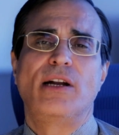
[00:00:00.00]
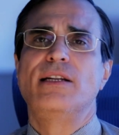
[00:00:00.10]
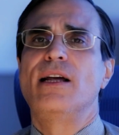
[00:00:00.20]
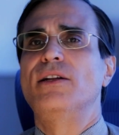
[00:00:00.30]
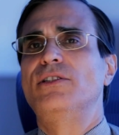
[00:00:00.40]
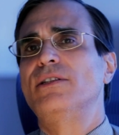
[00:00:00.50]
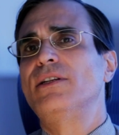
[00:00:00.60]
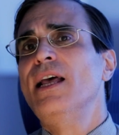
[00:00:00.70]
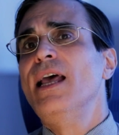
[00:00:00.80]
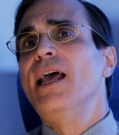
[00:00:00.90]
intelligence
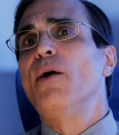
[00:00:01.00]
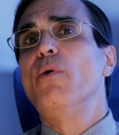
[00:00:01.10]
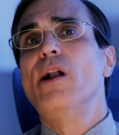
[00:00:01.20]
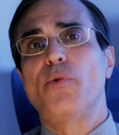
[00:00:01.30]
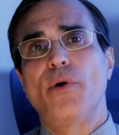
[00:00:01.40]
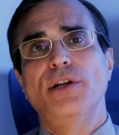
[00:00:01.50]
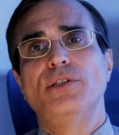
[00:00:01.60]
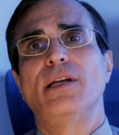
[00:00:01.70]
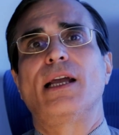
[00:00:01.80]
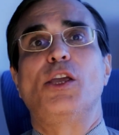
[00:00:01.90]
will reach
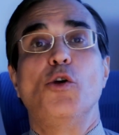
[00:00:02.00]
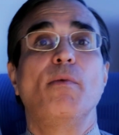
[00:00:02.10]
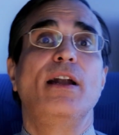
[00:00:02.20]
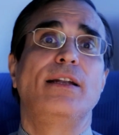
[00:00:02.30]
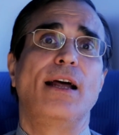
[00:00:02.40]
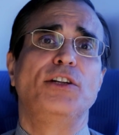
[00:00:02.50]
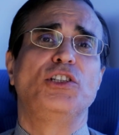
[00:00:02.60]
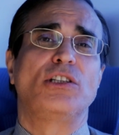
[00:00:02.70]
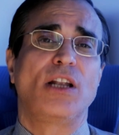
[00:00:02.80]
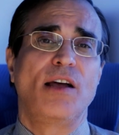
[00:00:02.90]
human
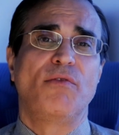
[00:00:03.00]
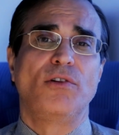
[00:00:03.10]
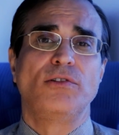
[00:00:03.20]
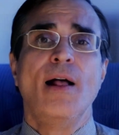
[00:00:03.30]
intelligence levels